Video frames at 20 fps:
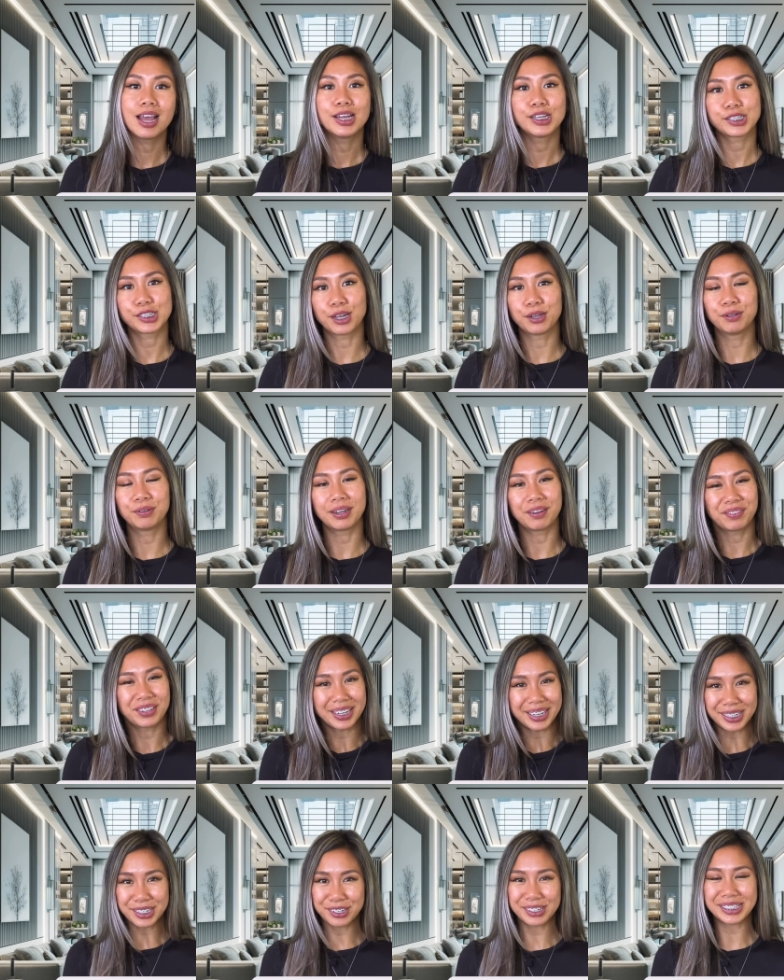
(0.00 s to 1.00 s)
So if that
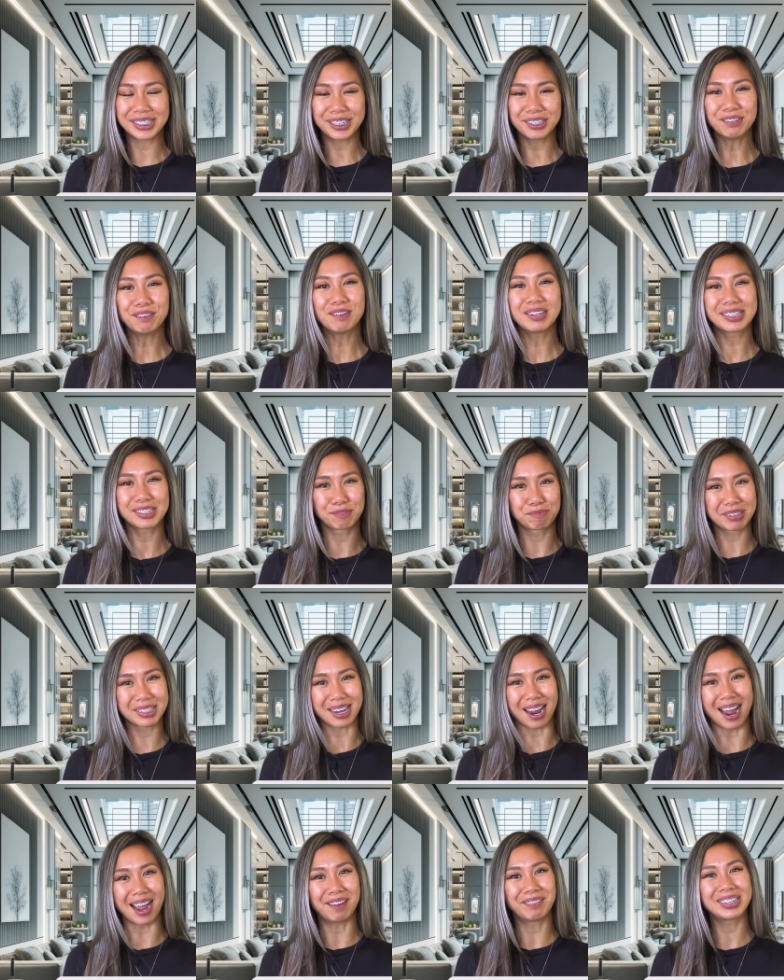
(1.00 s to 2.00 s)
interests you,
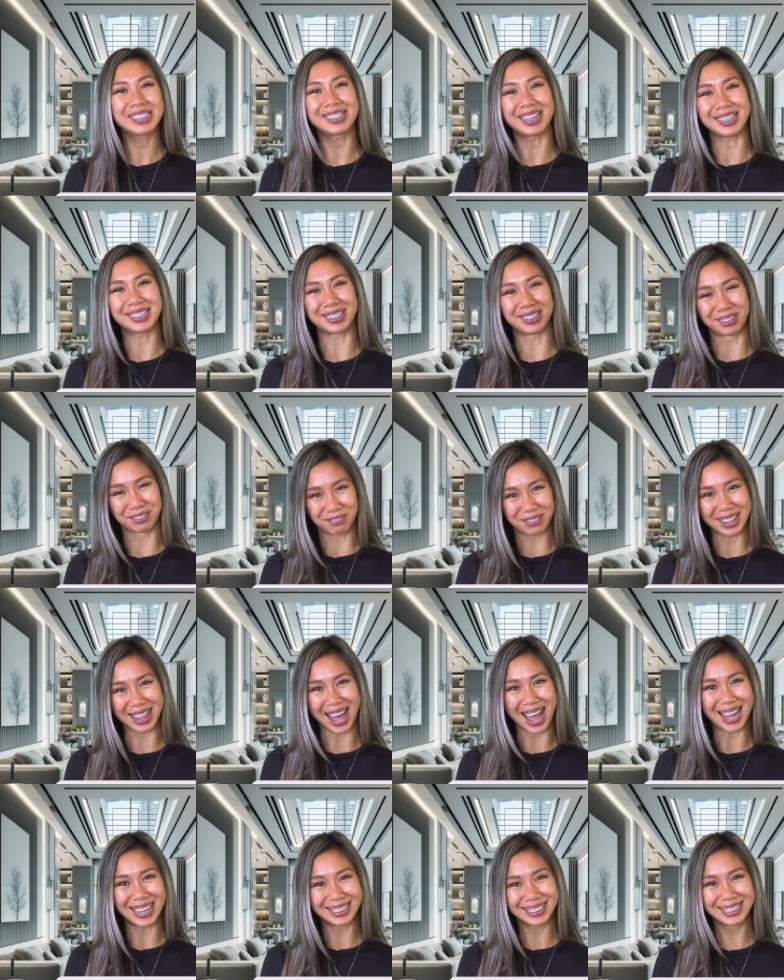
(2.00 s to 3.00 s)
subscribe to stay tuned for
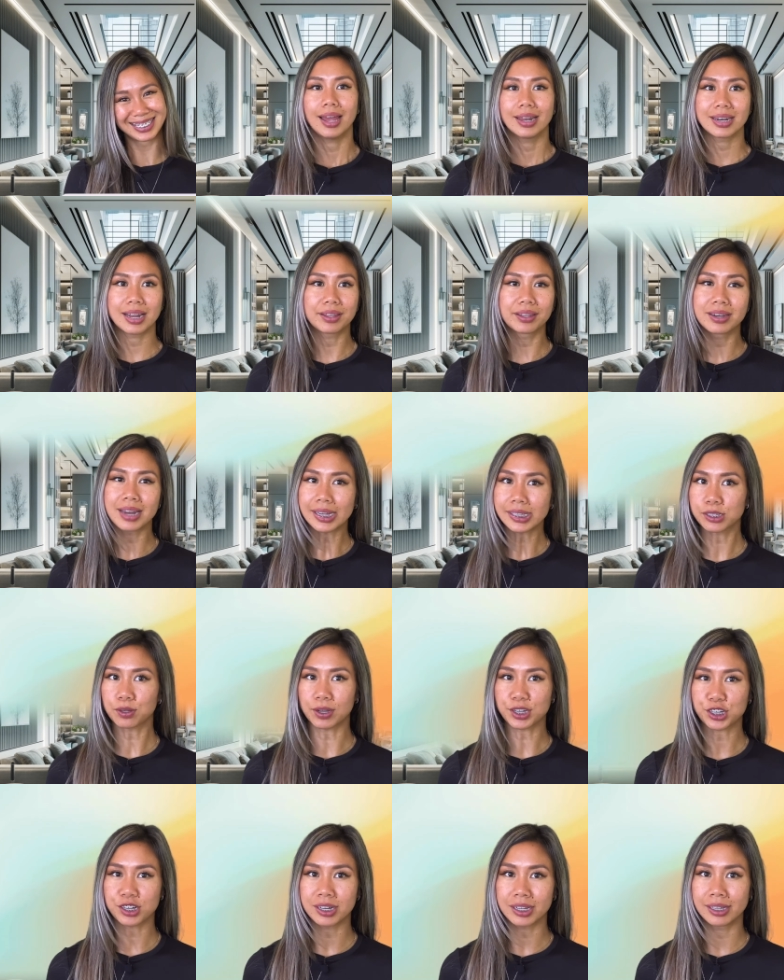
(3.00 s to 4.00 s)
that. Now the next
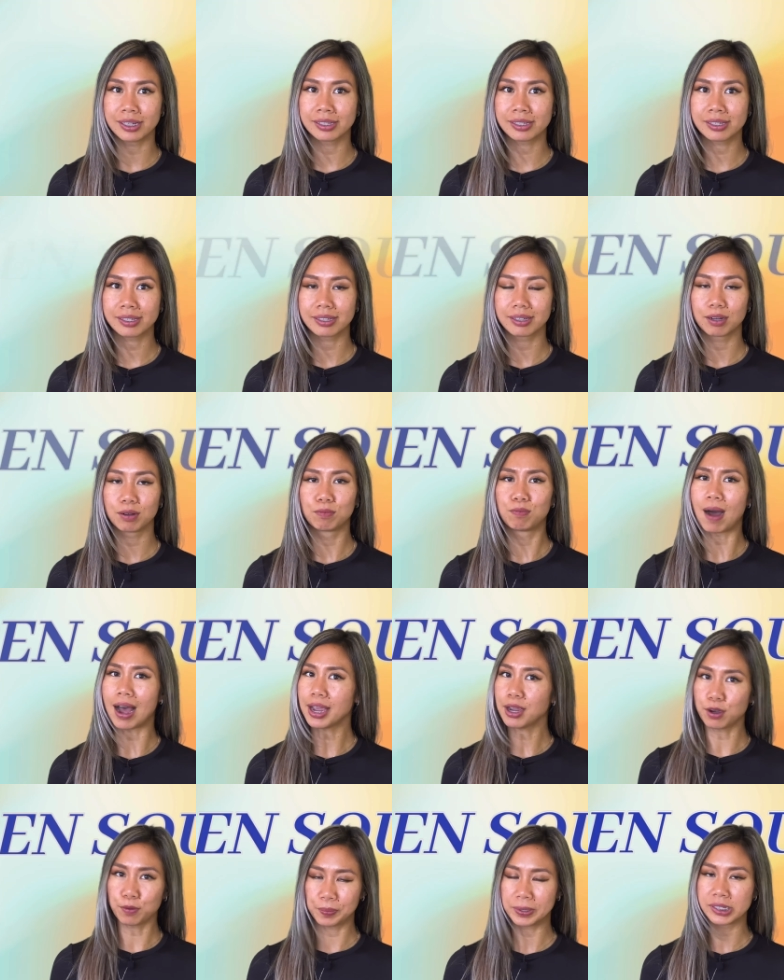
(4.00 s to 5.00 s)
question is, why
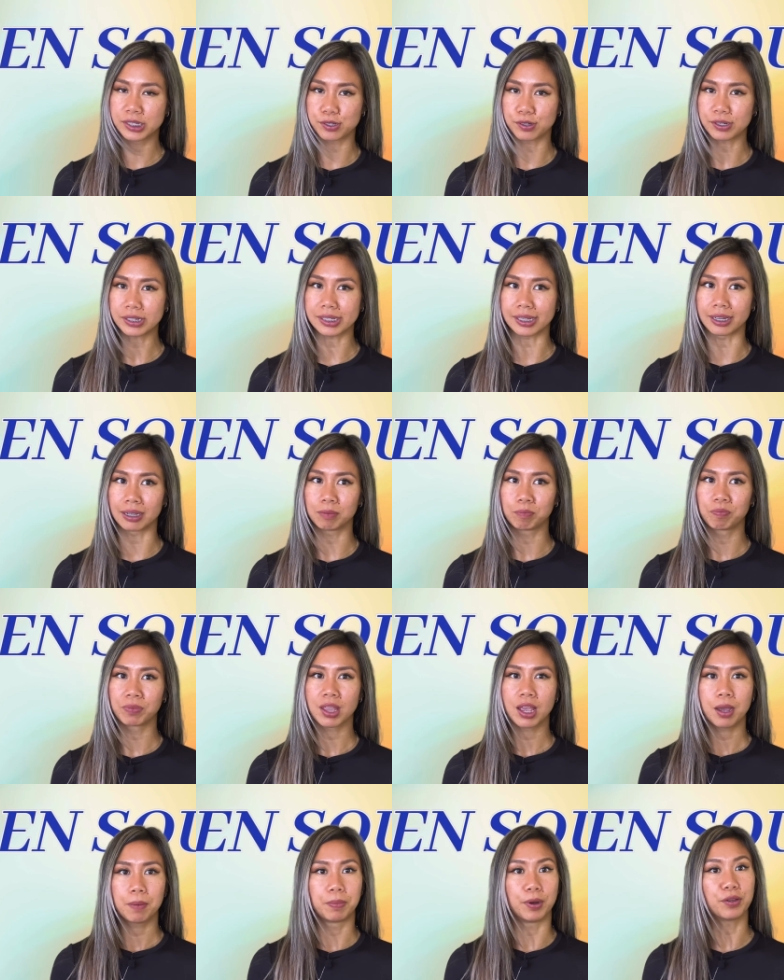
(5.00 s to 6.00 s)
open source it?
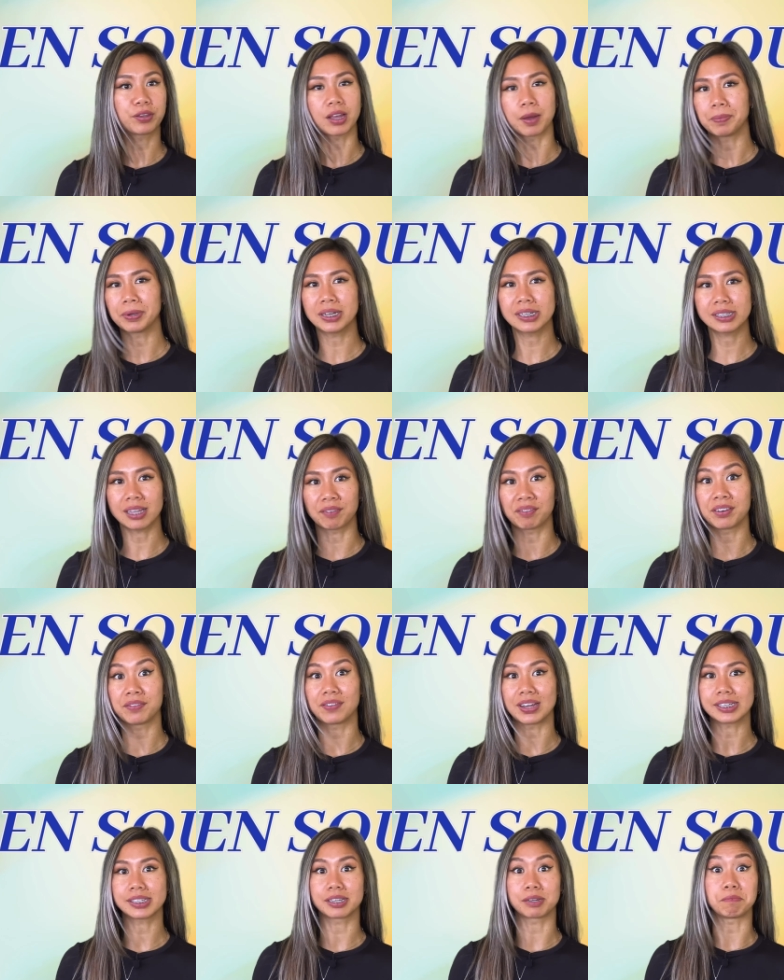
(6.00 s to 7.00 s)
Both companies have
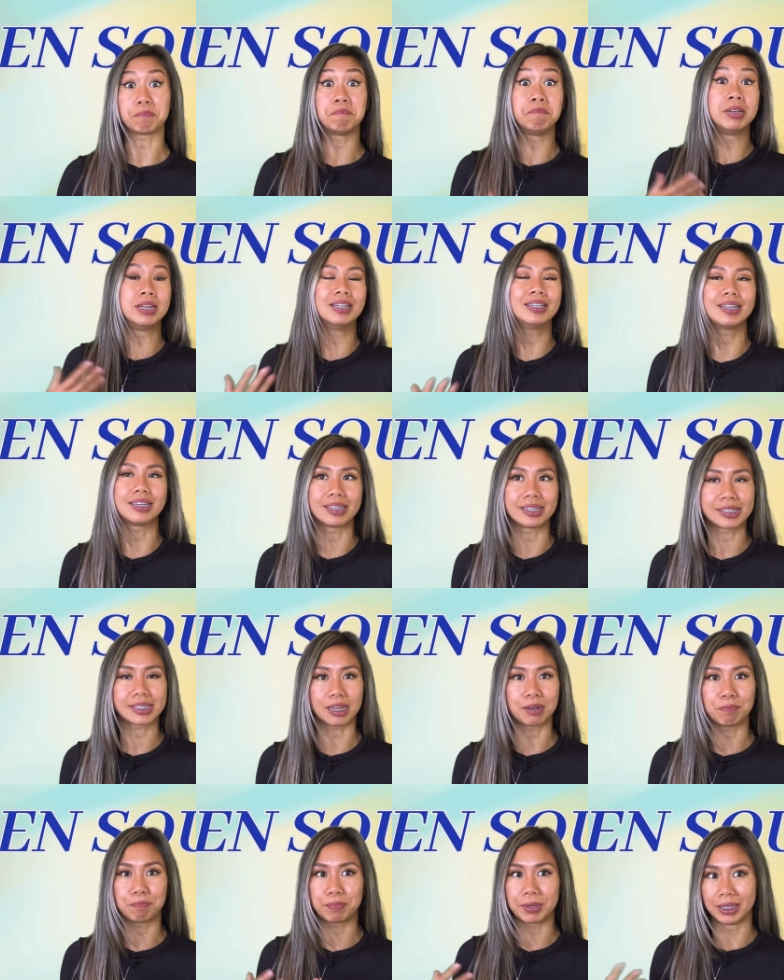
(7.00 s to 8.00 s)
invested millions
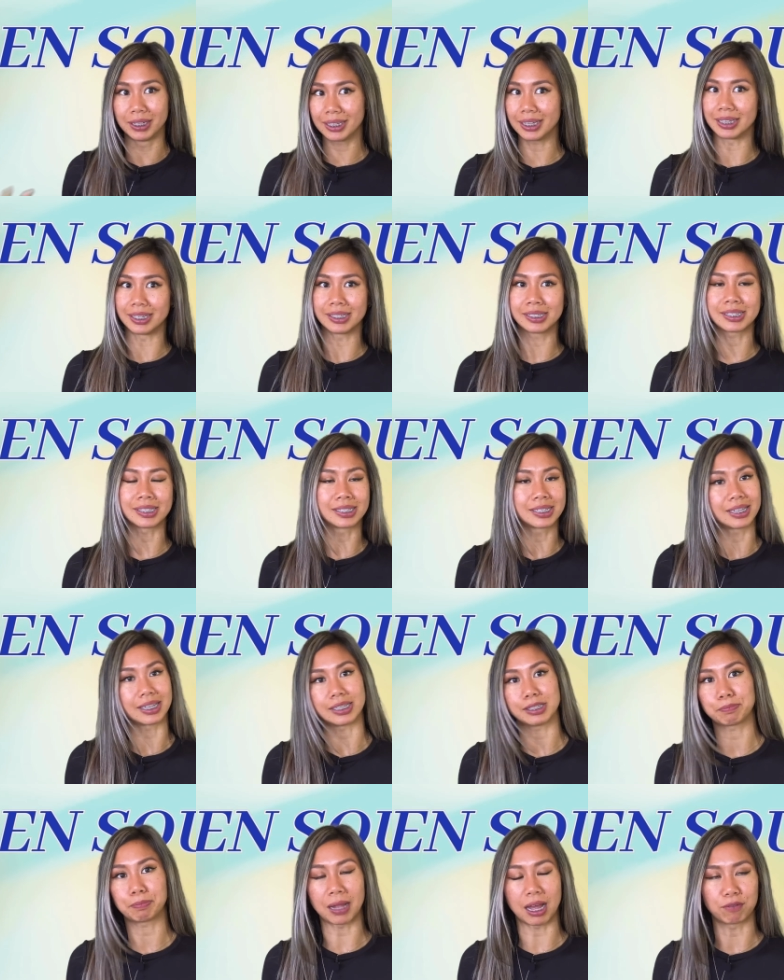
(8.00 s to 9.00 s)
and billions into these
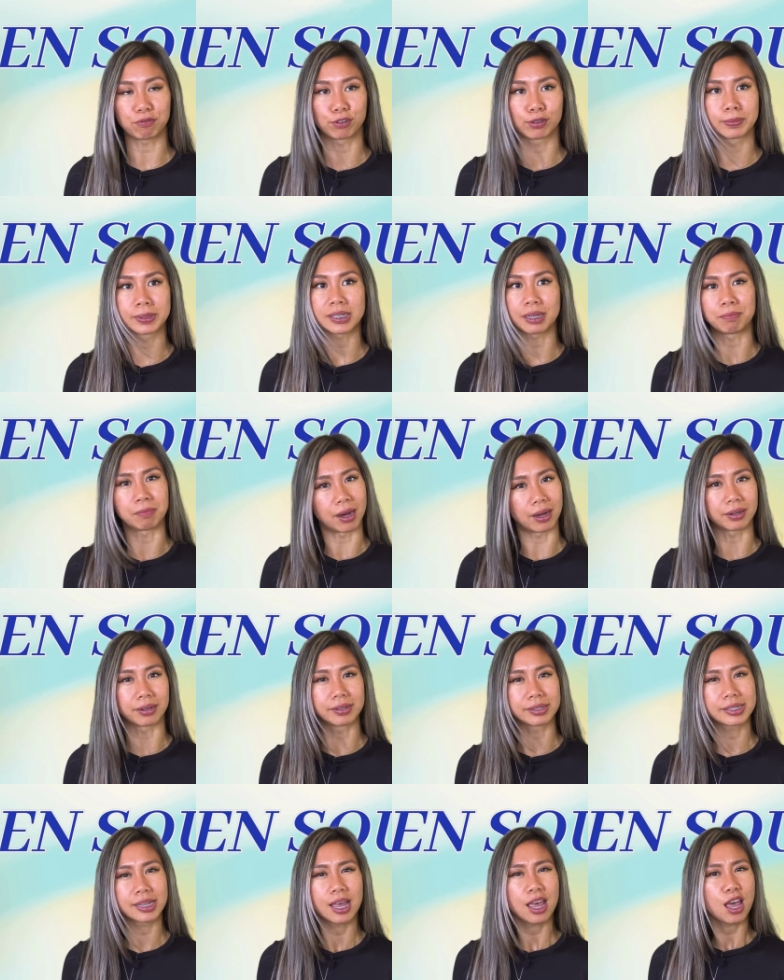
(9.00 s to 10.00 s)
platforms and
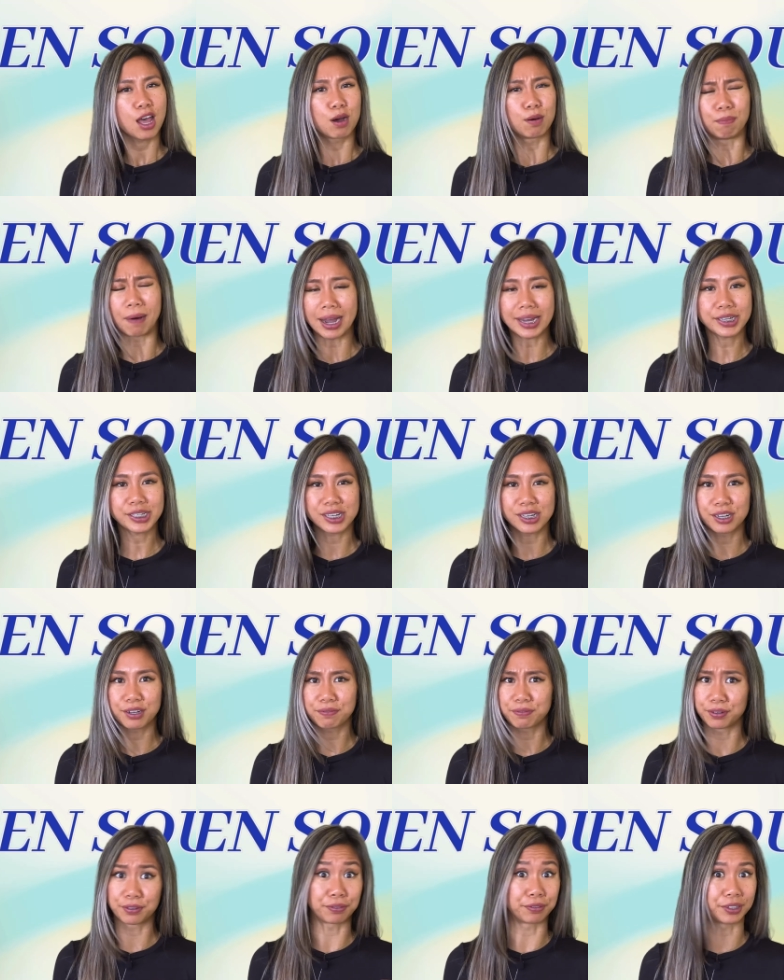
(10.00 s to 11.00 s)
models. Why share it
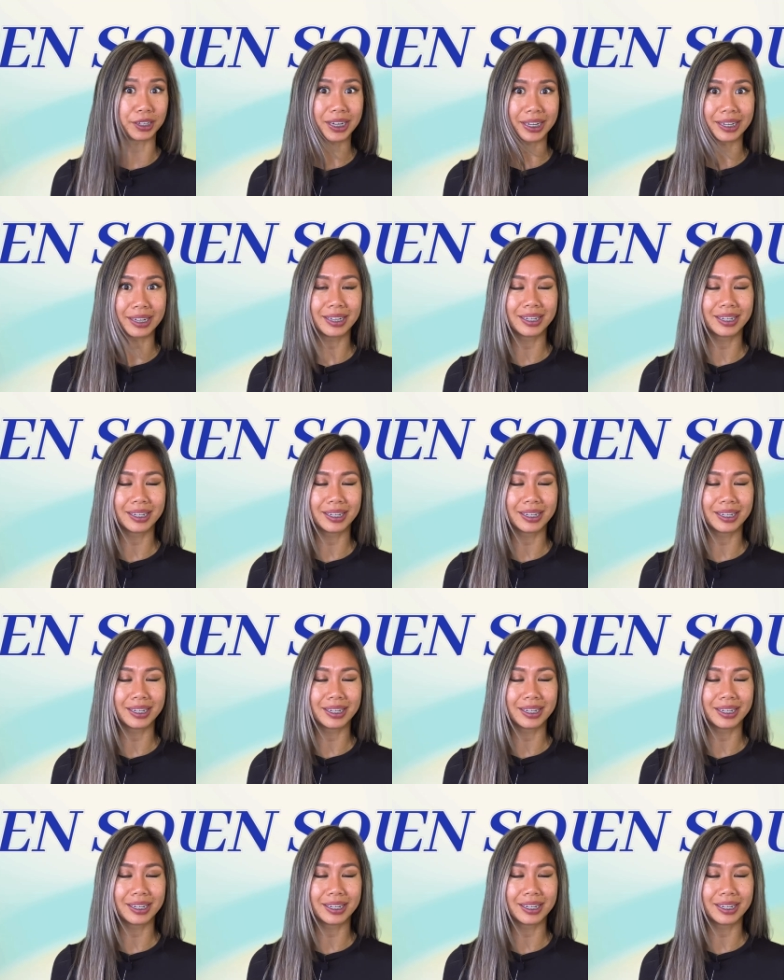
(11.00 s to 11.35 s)
for free?